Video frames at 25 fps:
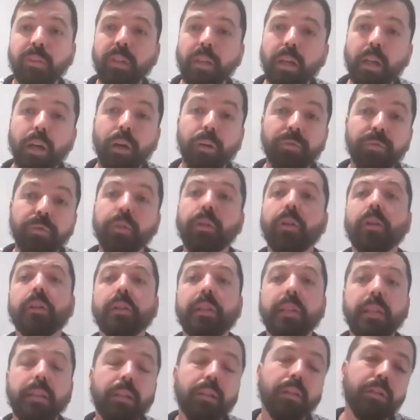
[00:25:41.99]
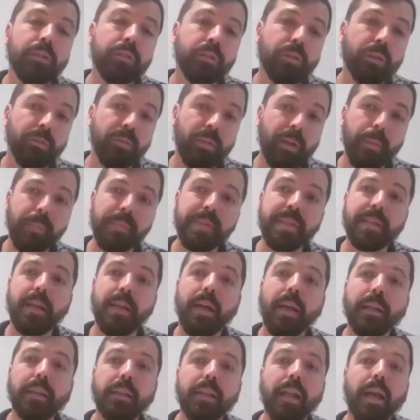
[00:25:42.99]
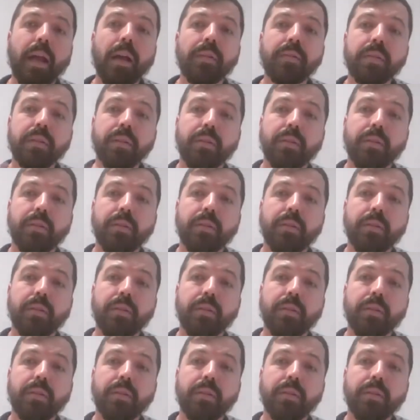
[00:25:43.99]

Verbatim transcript: We are working on the website now,